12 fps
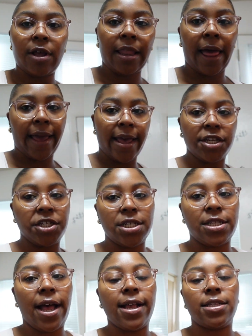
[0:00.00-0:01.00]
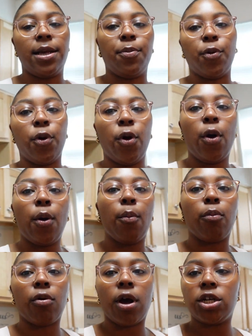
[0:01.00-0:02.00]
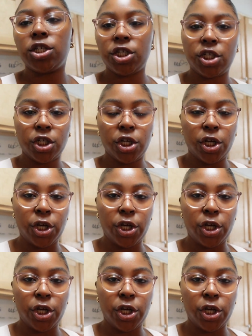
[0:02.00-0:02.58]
Like, it's just that simple. Brush